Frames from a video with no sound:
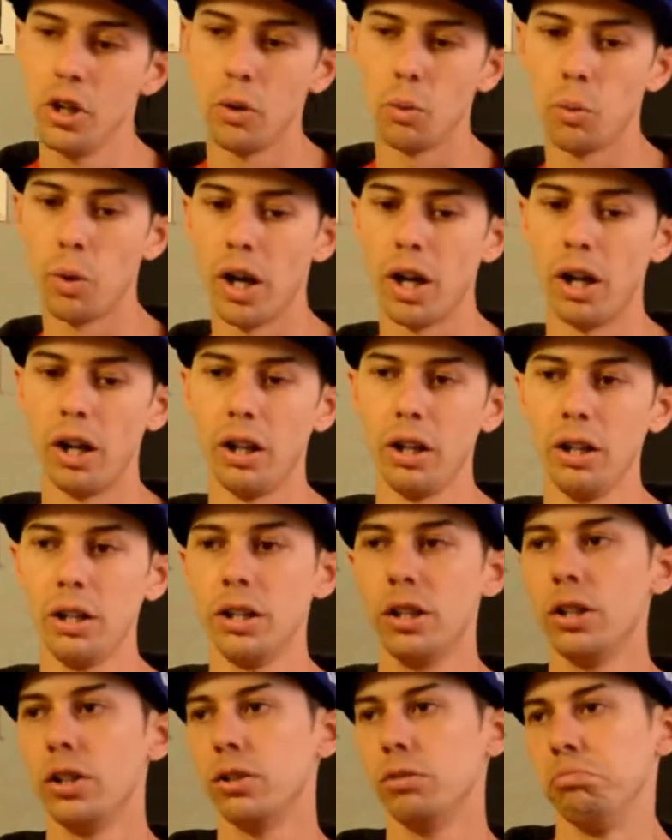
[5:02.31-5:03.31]
Well,
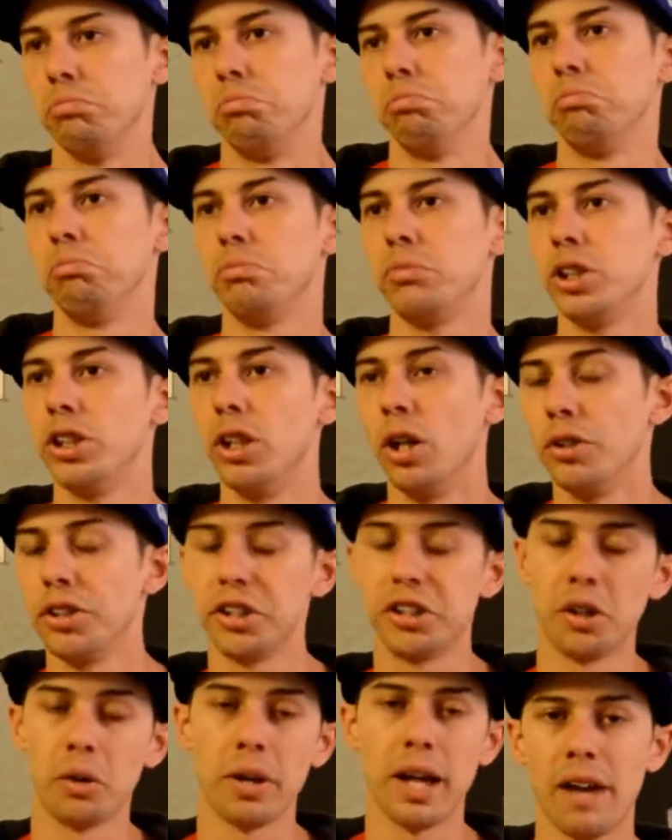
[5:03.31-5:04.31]
you know, you
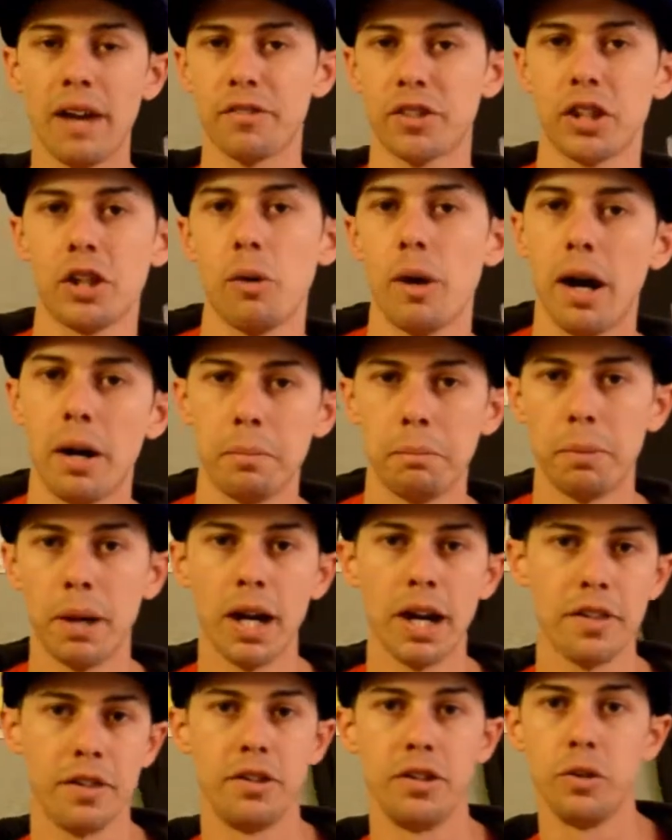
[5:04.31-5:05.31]
don't to go out and
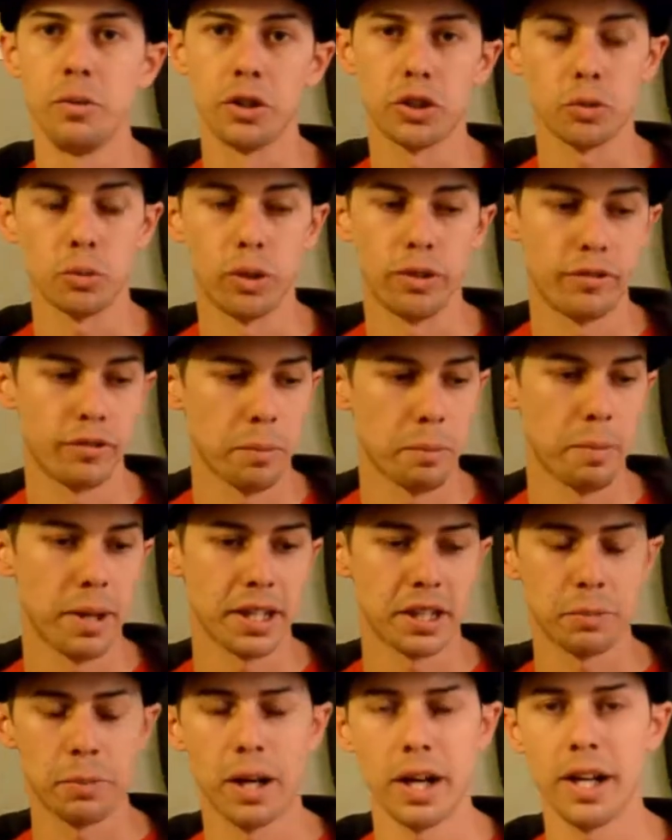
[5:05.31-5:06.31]
buy the newest one from
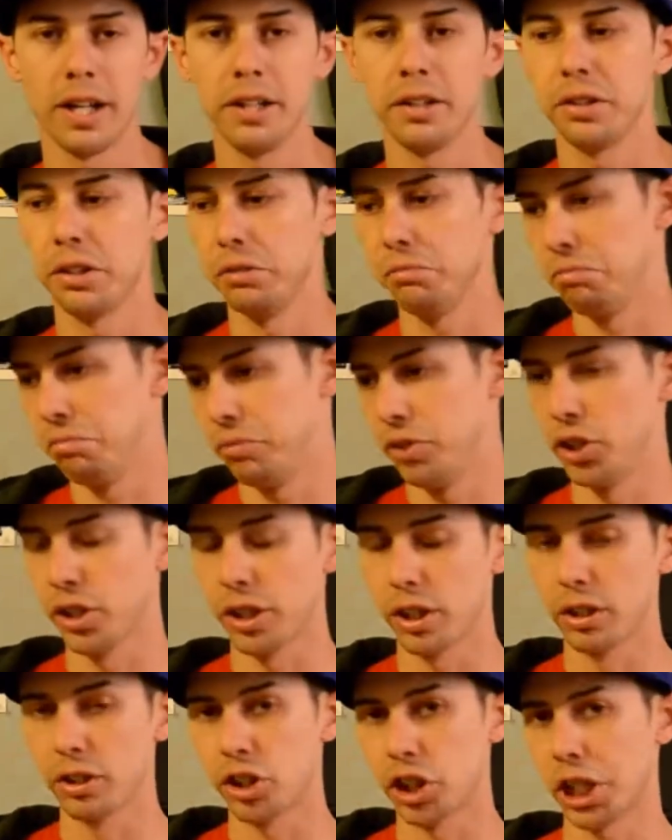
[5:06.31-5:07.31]
Best Buy. You
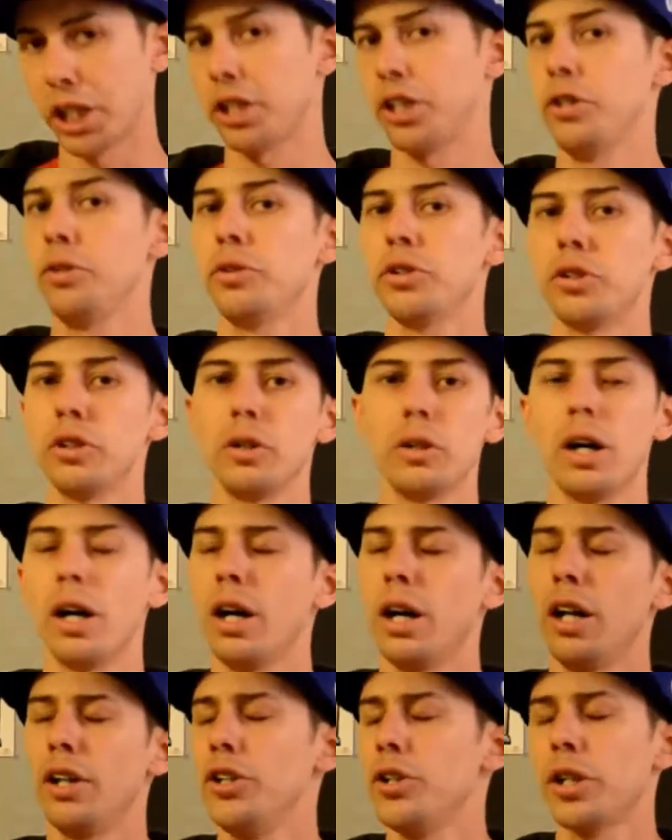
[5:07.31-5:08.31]
can check YouTube.
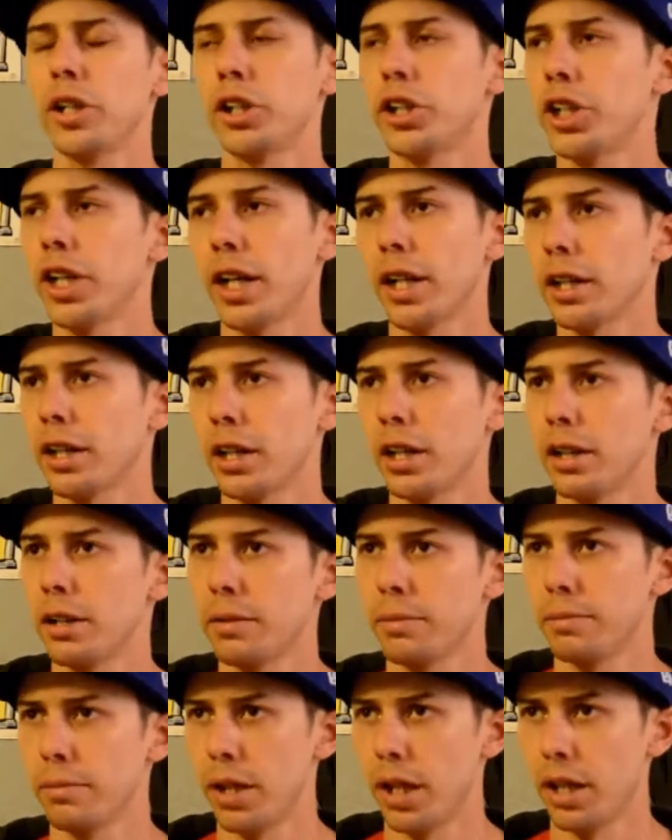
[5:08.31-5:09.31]
Uh, you can check
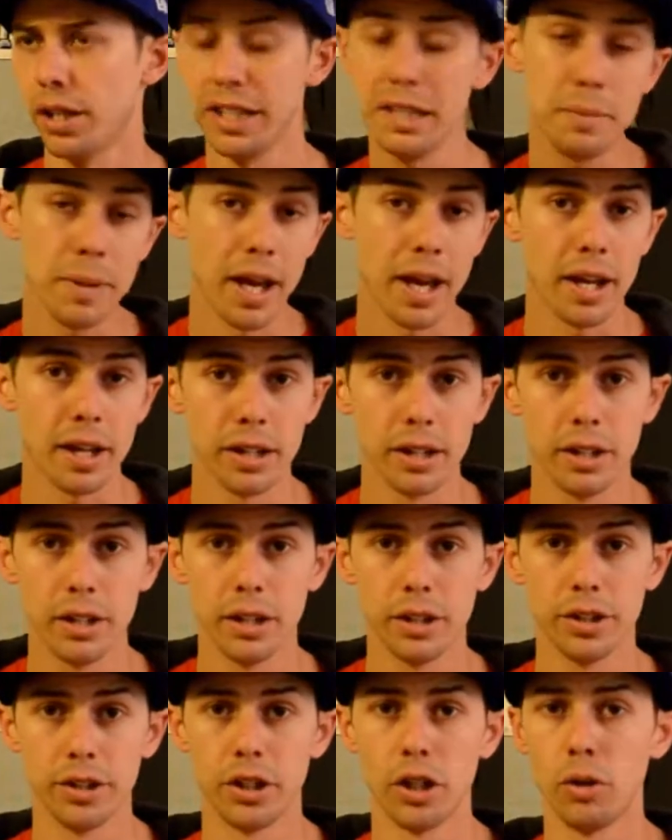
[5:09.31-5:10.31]
uh, uh eBay,
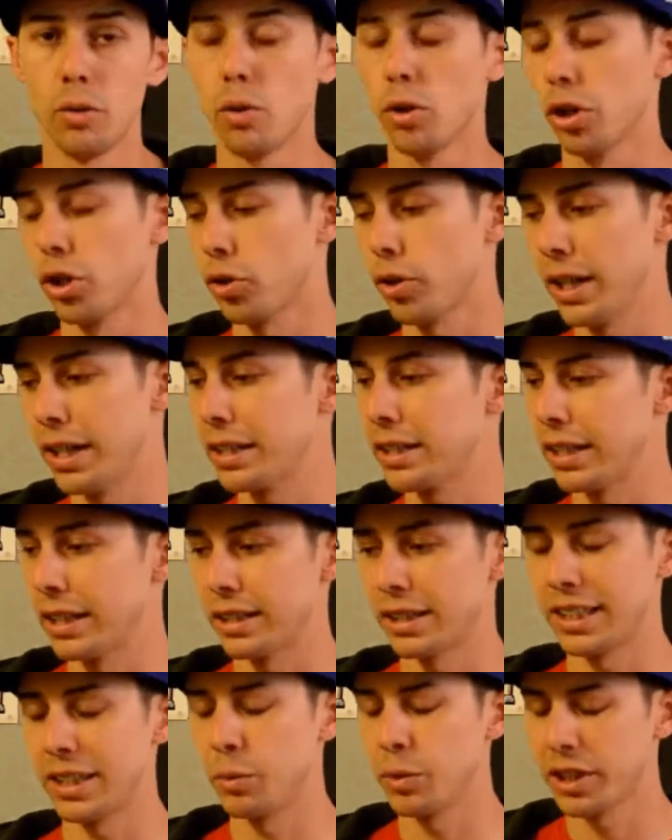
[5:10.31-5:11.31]
you know, or
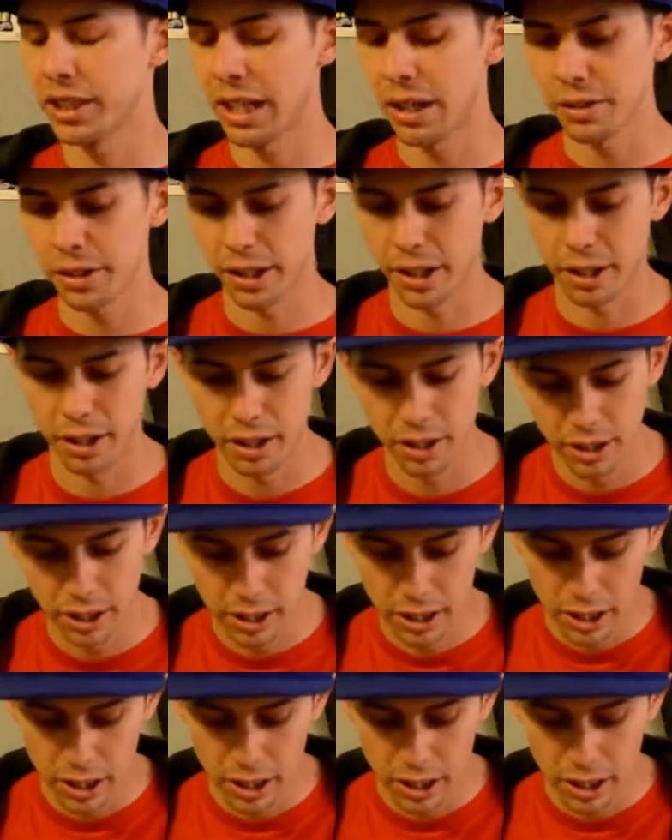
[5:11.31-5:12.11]
Craigslist. See what's out there.